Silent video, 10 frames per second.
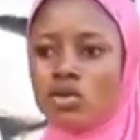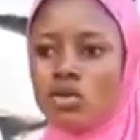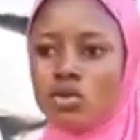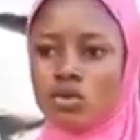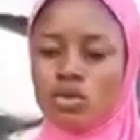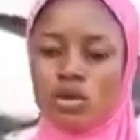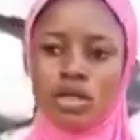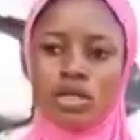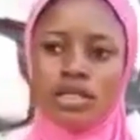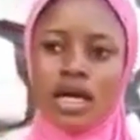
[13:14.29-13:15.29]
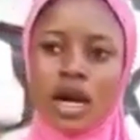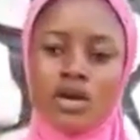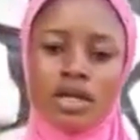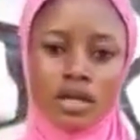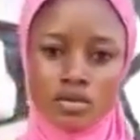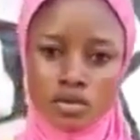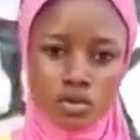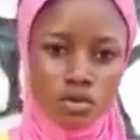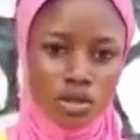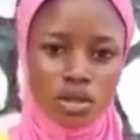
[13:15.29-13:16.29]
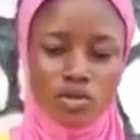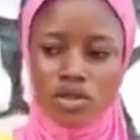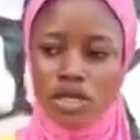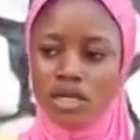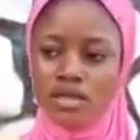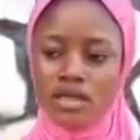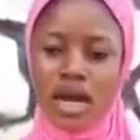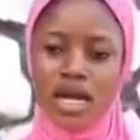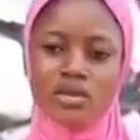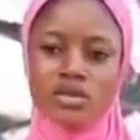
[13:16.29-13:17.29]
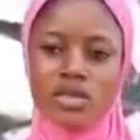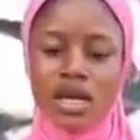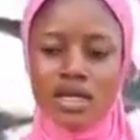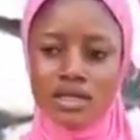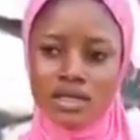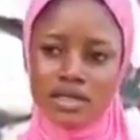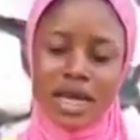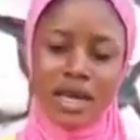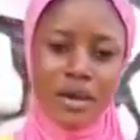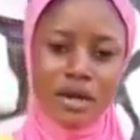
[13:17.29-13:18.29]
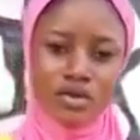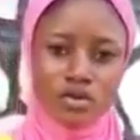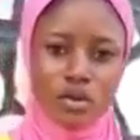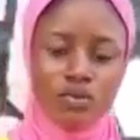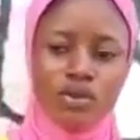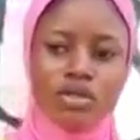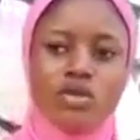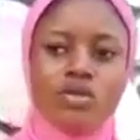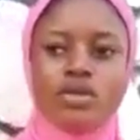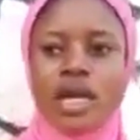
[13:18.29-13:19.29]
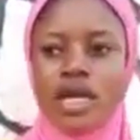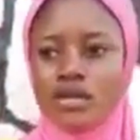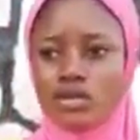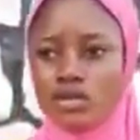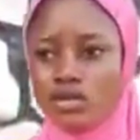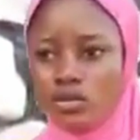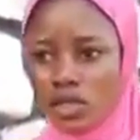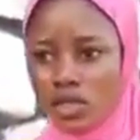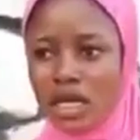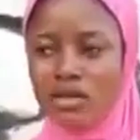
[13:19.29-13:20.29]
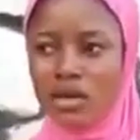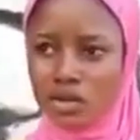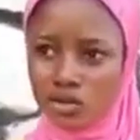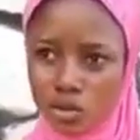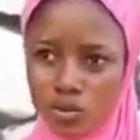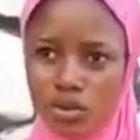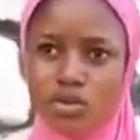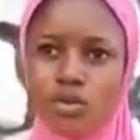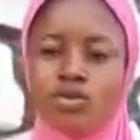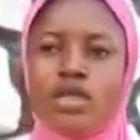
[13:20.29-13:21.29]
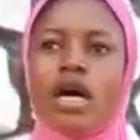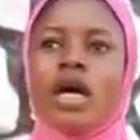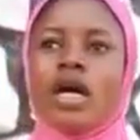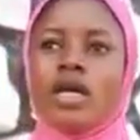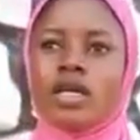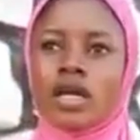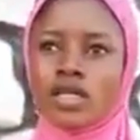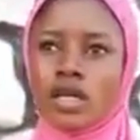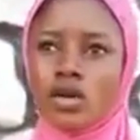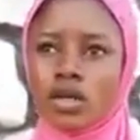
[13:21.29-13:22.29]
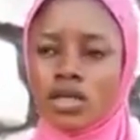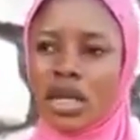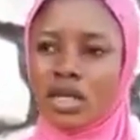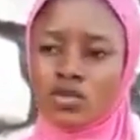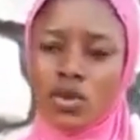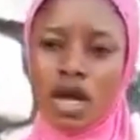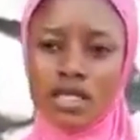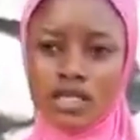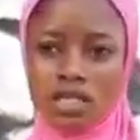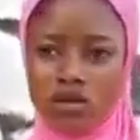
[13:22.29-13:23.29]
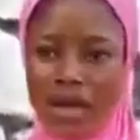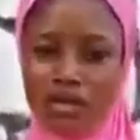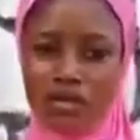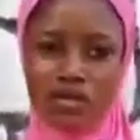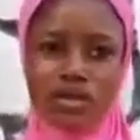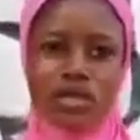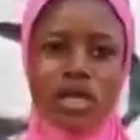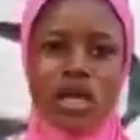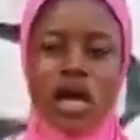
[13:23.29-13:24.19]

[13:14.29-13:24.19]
So he now came to meet me and asked me that did I know how to operate computer, and I told him yes, that I know how to operate computer. Now said okay, that I should go and change my clothes,